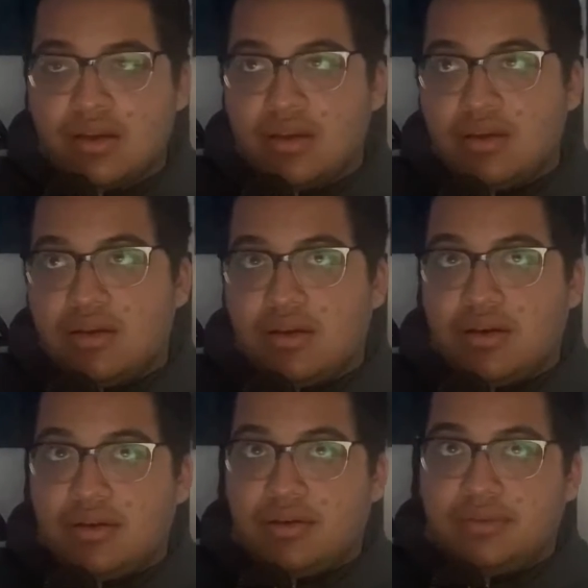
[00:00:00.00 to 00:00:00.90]

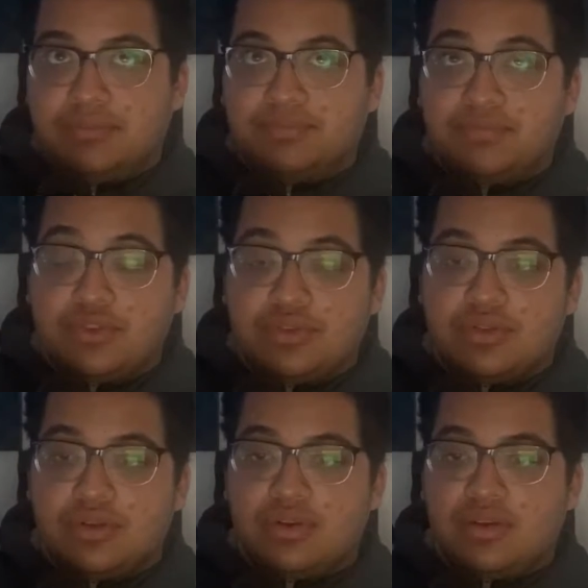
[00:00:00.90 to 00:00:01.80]

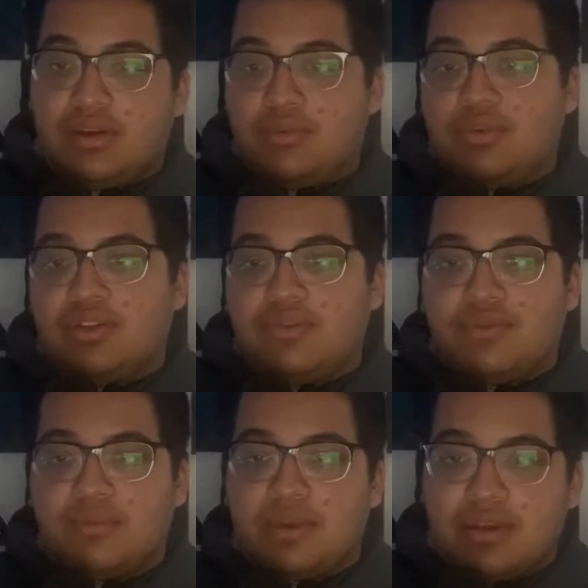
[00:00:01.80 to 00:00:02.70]
it really, for
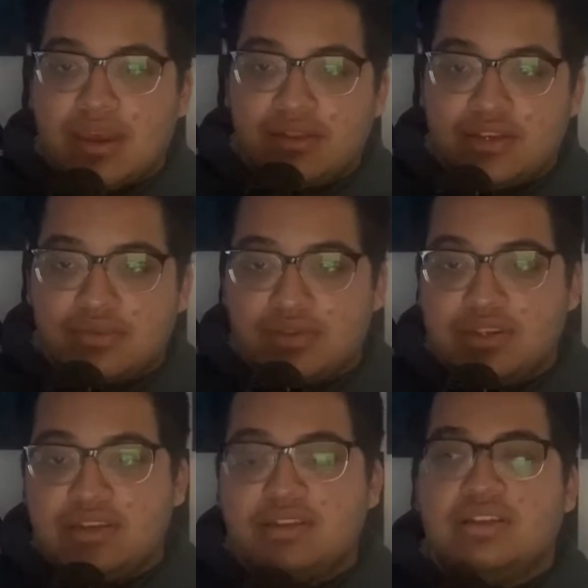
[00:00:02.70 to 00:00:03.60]
me at least with
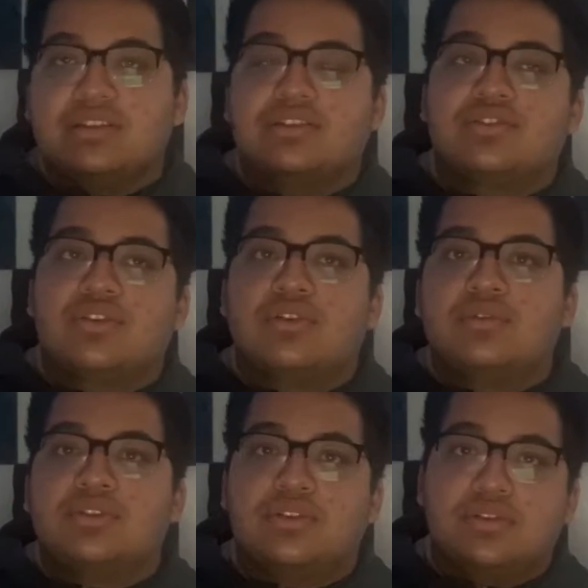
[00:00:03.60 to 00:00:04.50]
DC, is it started with
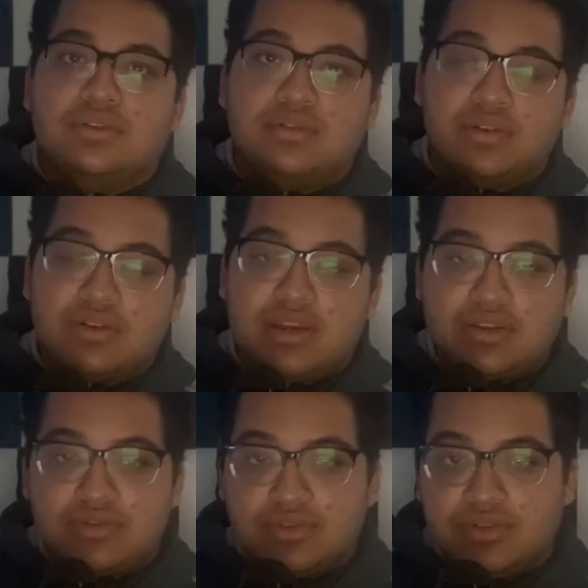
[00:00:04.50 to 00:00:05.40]
the Dark Knight
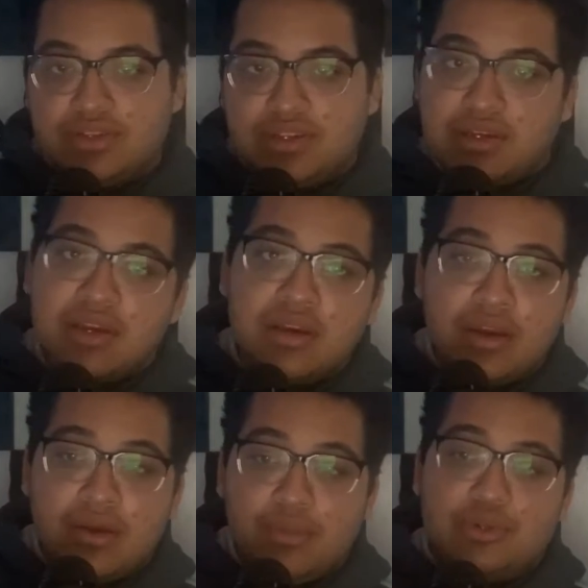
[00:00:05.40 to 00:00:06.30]
trilogy,
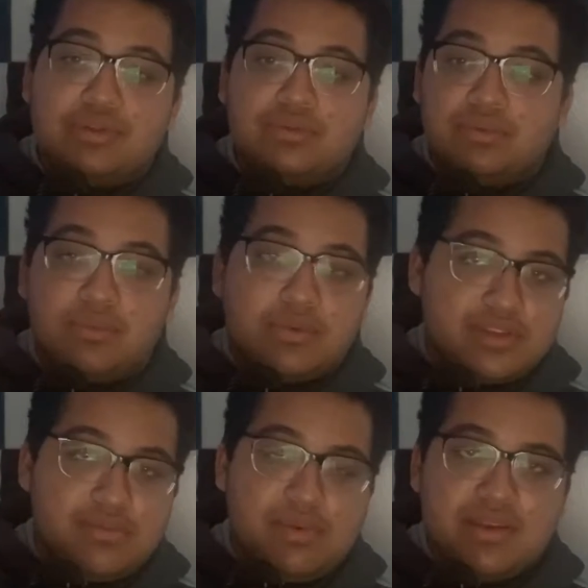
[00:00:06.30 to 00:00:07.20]
which was
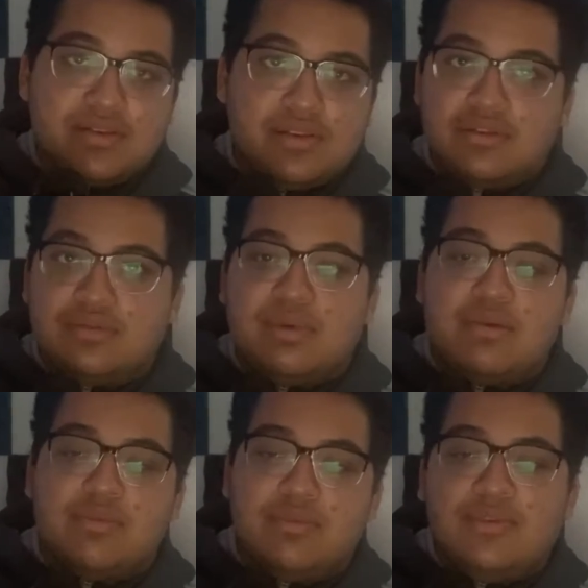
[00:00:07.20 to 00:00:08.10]
amazing. Those
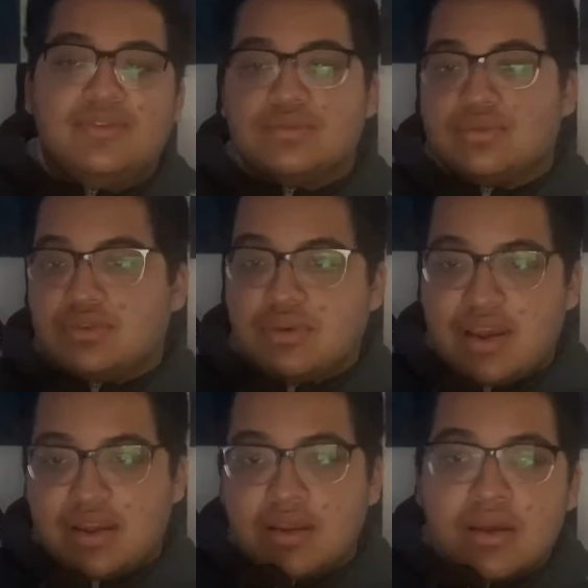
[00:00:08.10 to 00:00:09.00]
Batman movies were
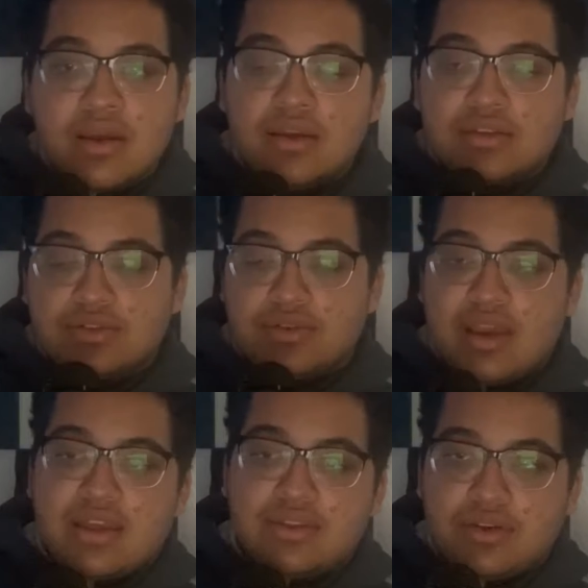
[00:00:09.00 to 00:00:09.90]
great. So you
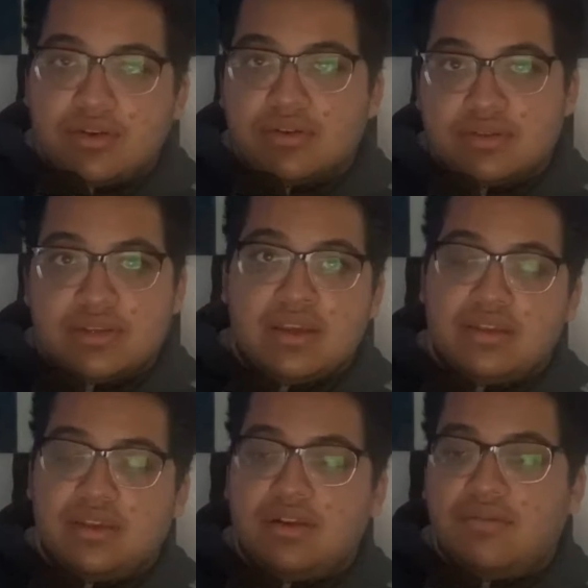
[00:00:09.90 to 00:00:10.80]
had those.
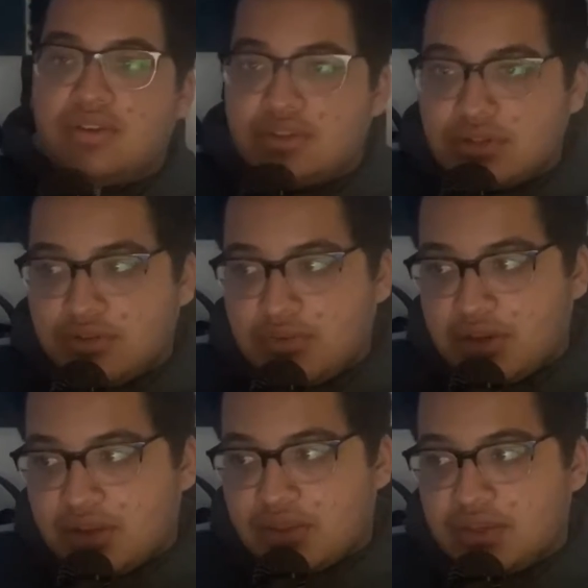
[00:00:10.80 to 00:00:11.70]
Then eventually we
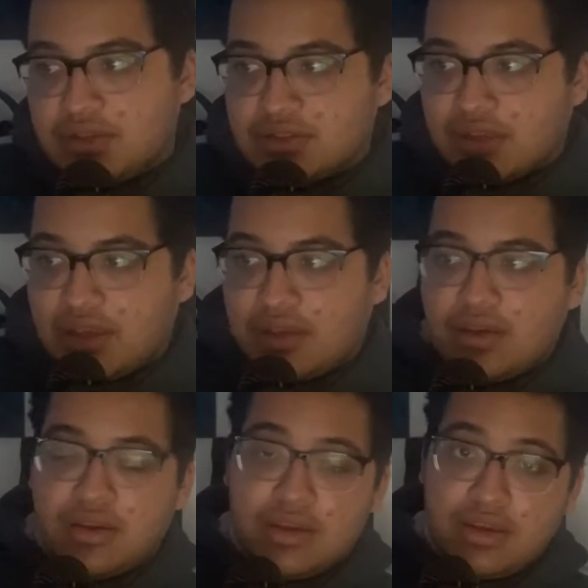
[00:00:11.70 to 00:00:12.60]
got things like,
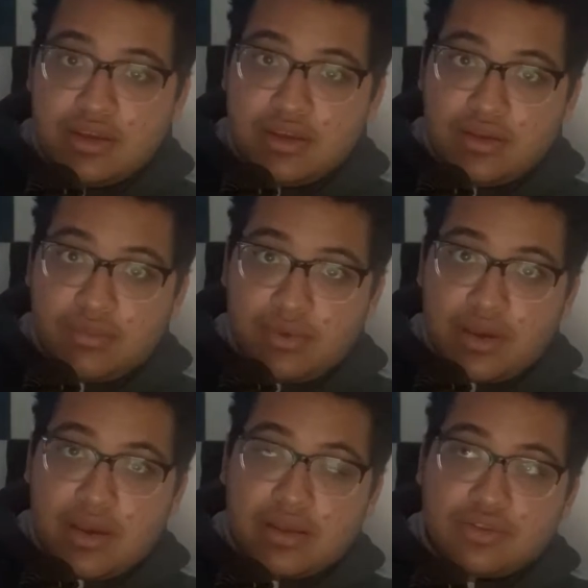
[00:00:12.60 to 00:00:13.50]
we
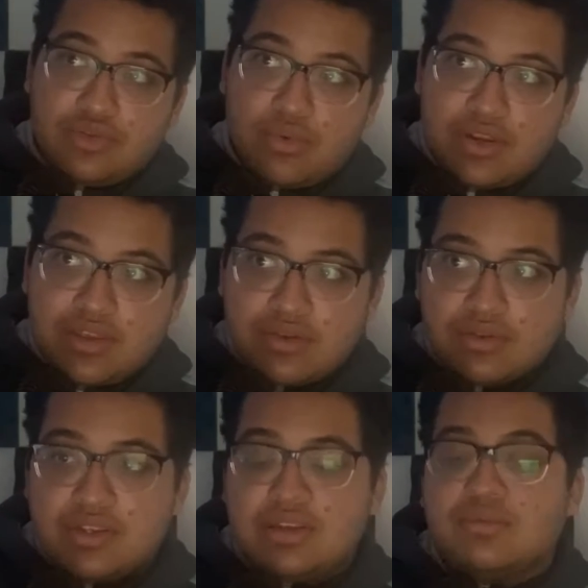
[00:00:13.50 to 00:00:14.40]
got
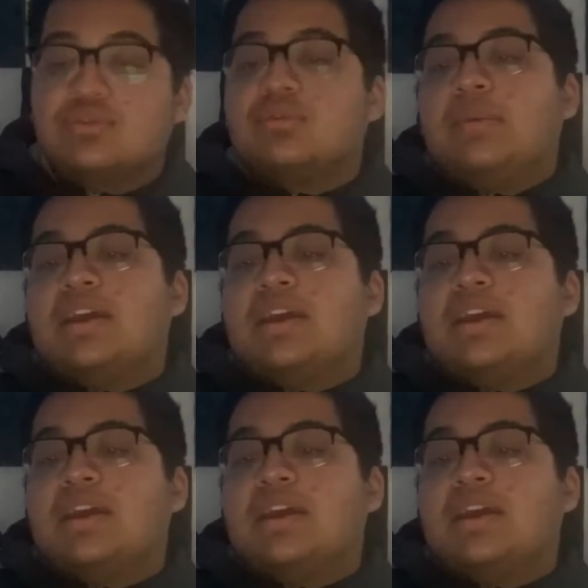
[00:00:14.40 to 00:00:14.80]
2013 was when Man of